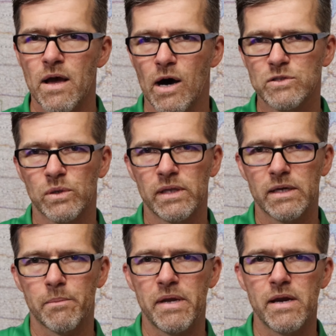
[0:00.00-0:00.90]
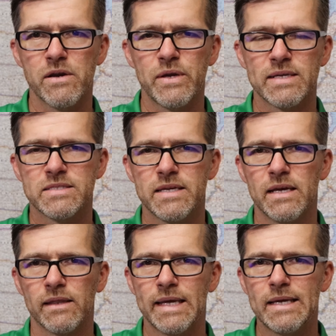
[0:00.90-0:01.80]
Also, click up here, you can see
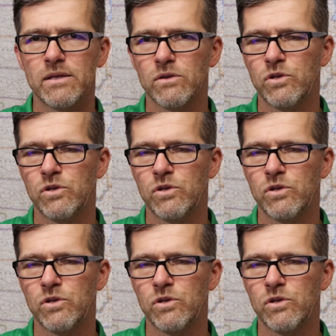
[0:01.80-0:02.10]
a link